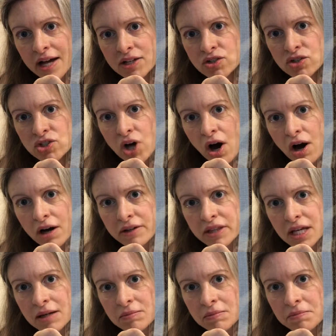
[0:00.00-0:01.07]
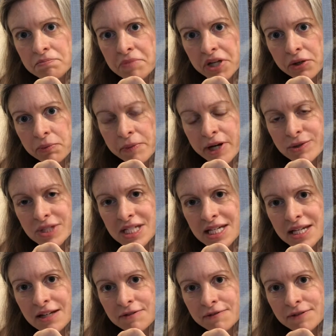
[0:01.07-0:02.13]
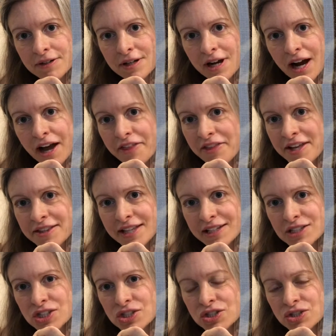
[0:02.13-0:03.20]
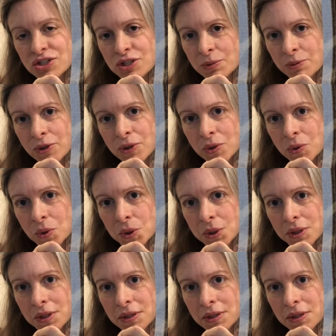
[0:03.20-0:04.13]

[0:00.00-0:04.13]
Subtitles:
dog, that middle motif. I think that's super cool.